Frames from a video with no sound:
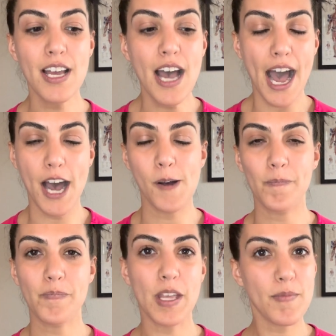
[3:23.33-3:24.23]

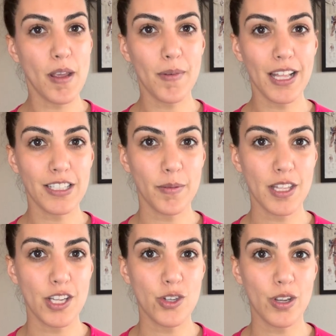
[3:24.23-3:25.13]
Then maybe that's something
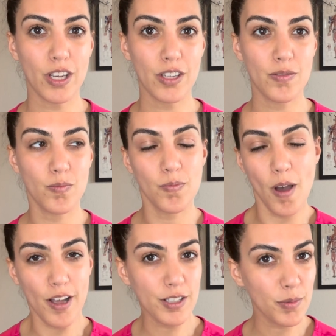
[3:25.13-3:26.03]
that you could
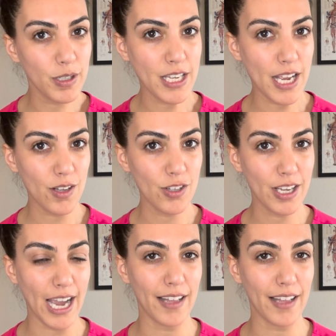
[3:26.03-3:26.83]
possibly take a look at.